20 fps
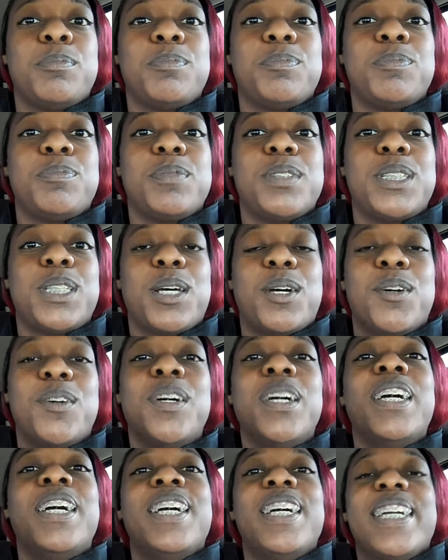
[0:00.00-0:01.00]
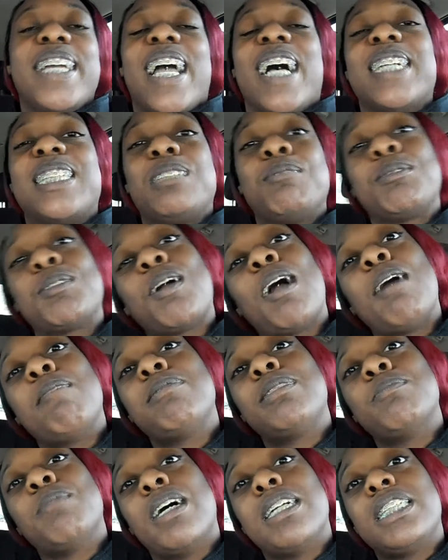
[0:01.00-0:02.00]
So y'all subscribe
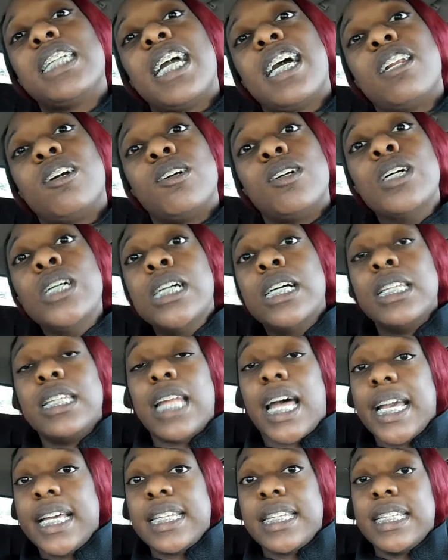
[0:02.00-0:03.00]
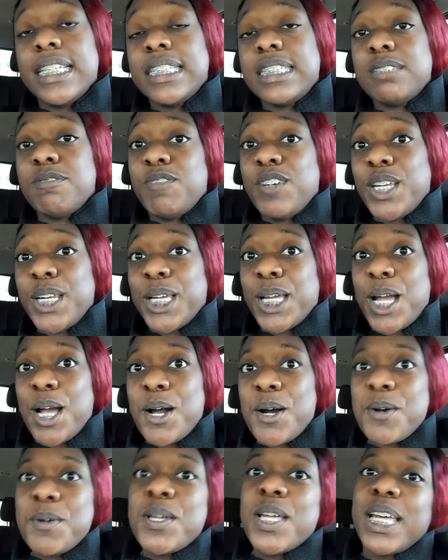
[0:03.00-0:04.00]
to my channel, like this
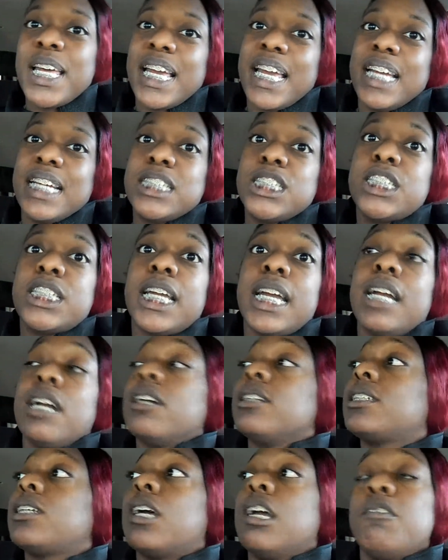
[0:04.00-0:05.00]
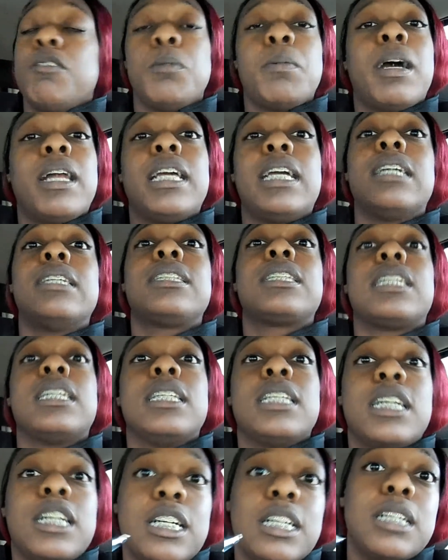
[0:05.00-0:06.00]
video, and share so everybody else can
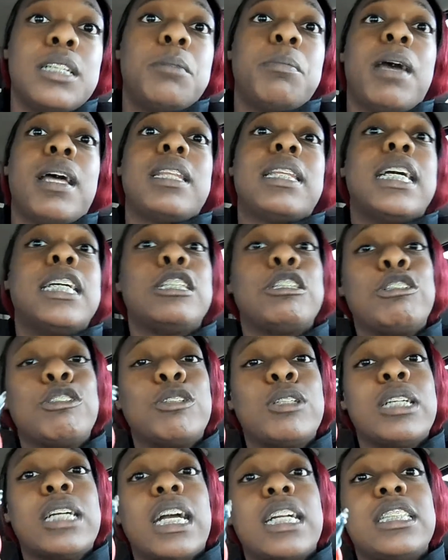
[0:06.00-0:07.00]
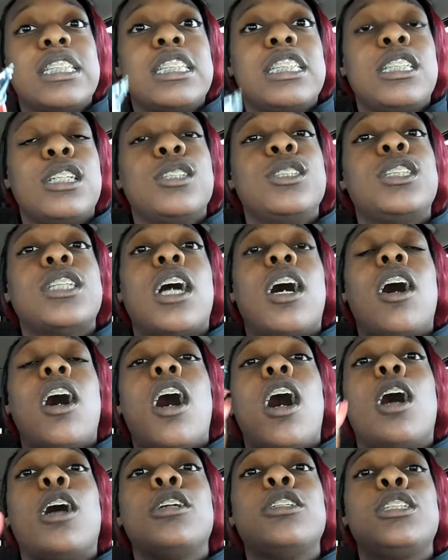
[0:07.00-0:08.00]
learn about that story I just told y'all.
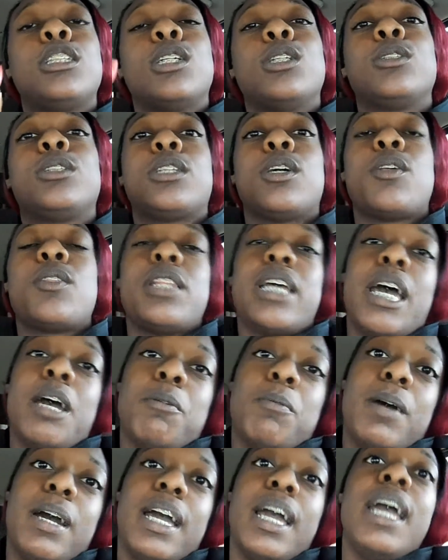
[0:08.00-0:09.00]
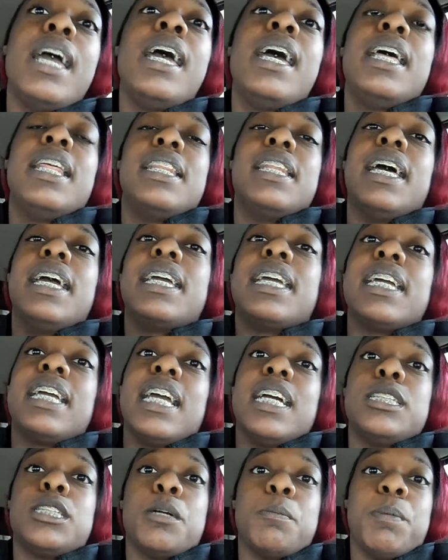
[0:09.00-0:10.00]
Also, so that way they can
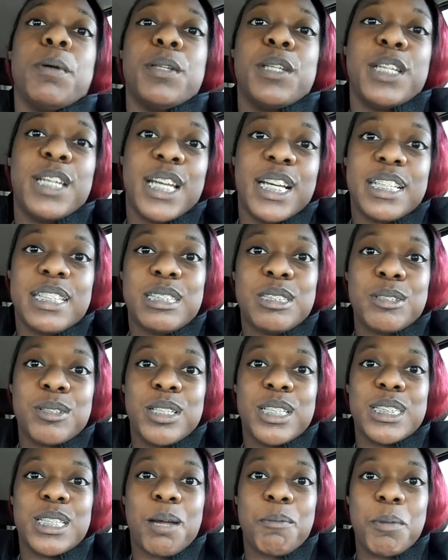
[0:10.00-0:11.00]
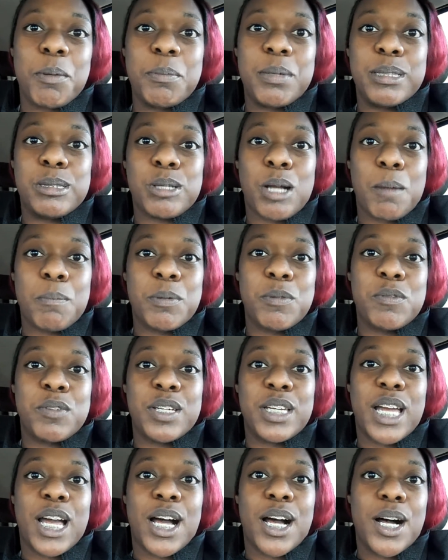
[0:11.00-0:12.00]
catch up on the next stories I'm gonna be dropping for
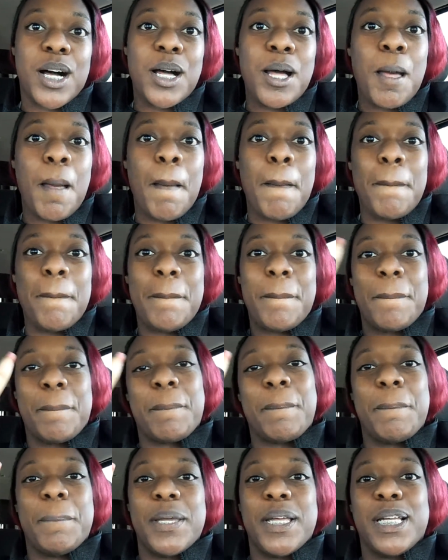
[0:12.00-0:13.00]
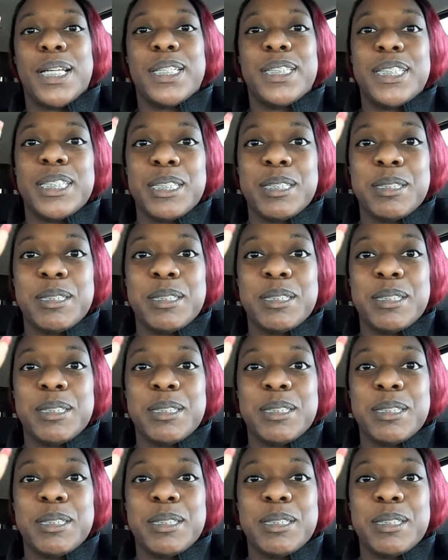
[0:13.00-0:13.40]
y'all. Peace.